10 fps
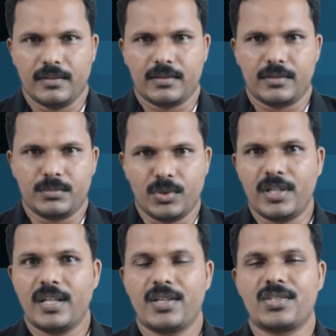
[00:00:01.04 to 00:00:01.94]
Good morning,
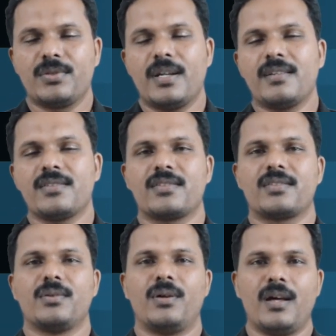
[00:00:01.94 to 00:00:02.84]
dear
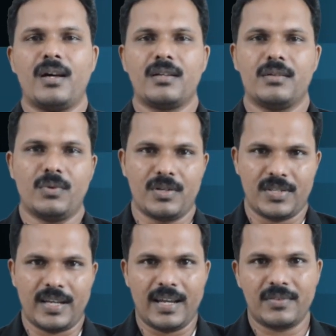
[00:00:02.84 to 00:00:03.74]
students. All are once
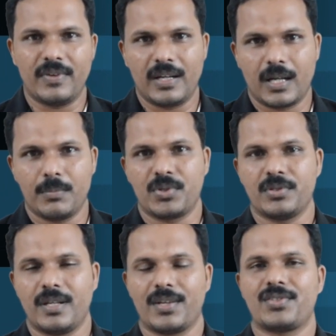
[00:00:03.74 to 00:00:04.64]
again welcome to
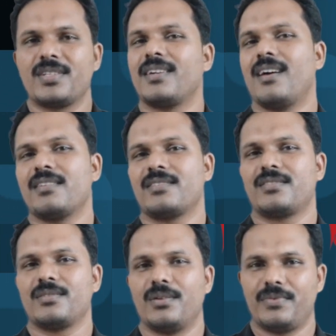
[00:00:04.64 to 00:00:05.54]
the next
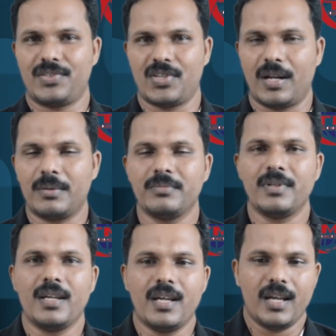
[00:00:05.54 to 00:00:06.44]
class of HRM.
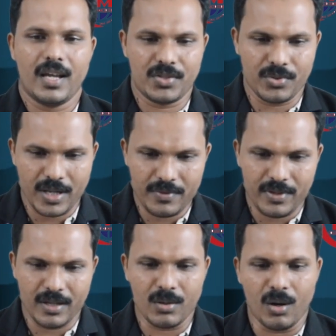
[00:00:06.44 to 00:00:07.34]
And today
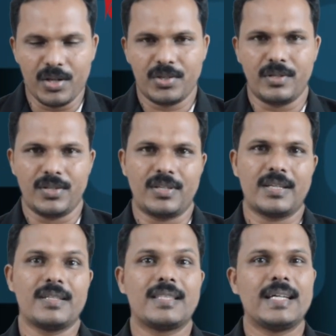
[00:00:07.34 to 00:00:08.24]
we are going to
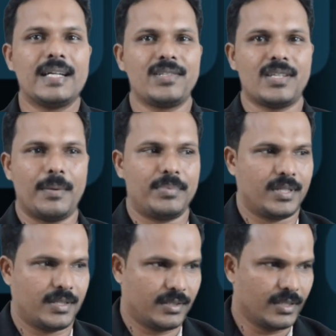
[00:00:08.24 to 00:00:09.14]
discuss the third
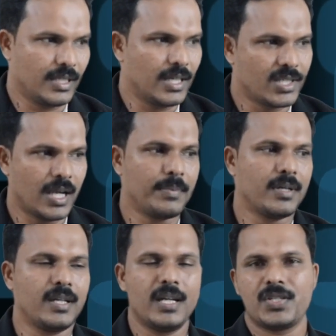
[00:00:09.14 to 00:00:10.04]
chapter. The third chapter
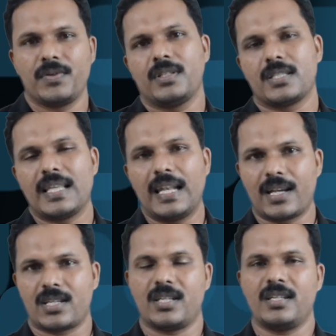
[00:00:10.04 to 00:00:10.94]
deals with the
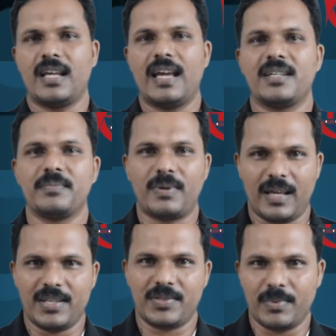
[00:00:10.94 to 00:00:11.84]
selection and
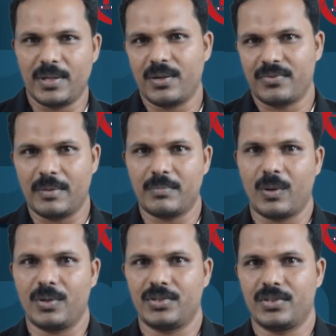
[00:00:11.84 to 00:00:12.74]
placement of
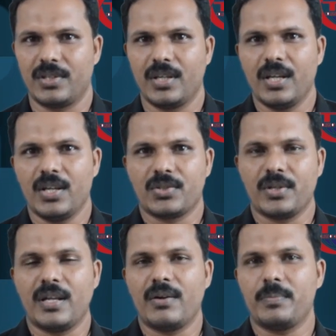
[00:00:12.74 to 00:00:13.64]
employees. So,
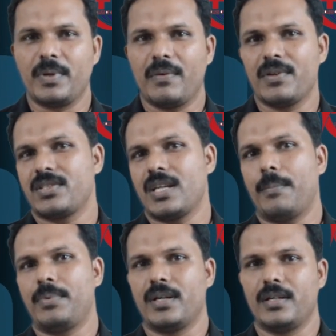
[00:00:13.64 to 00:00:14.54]
in our previous
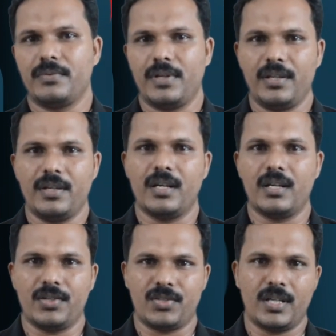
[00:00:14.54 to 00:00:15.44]
chapter, we
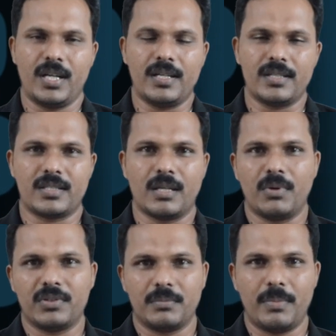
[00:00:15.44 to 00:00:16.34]
studied some
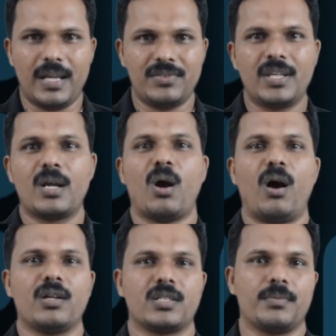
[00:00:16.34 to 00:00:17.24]
of the basic
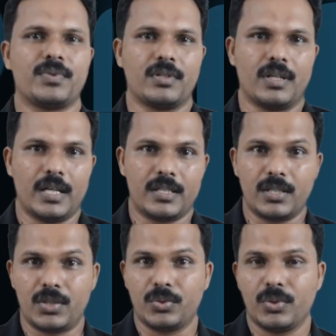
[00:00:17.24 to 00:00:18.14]
concepts
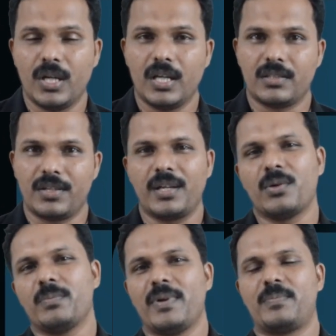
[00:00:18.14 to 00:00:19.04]
related to the
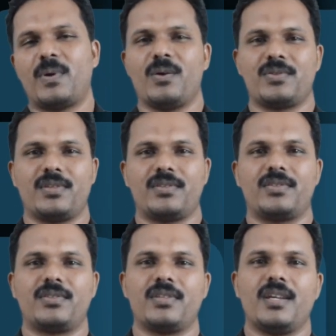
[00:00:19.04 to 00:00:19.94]
recruitment
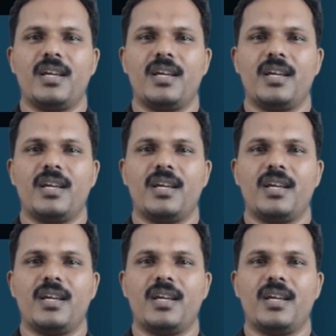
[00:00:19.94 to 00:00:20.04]
process.